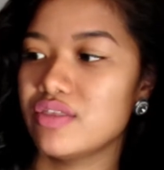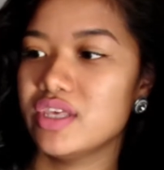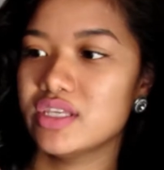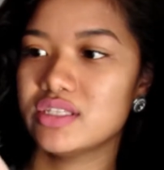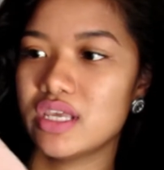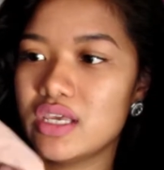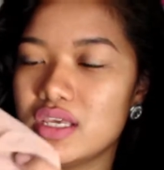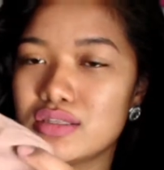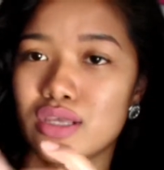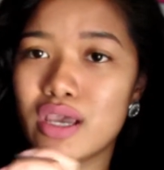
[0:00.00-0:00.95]
this
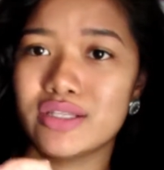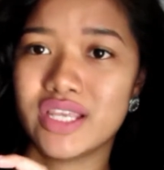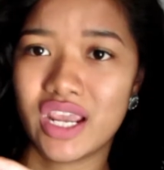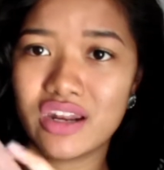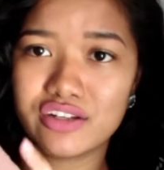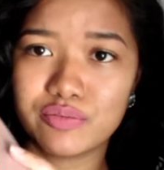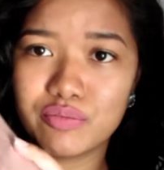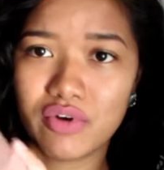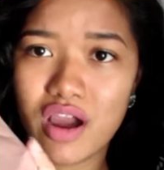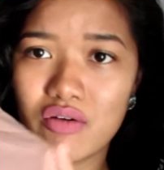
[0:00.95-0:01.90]
is a tannish
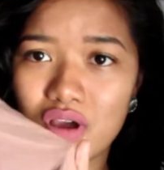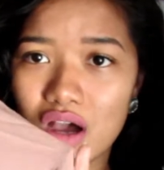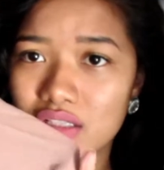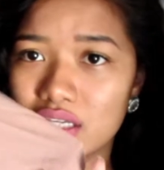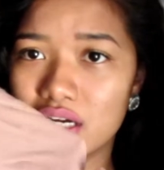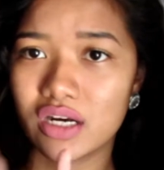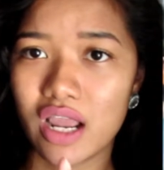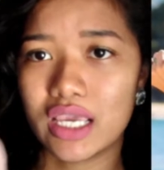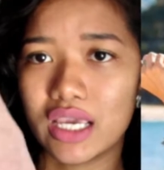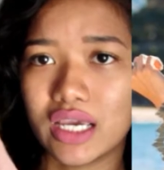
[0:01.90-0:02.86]
brown color,
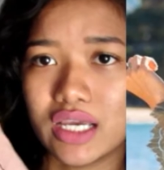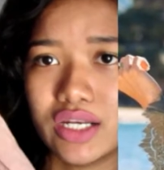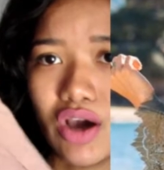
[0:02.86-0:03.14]
and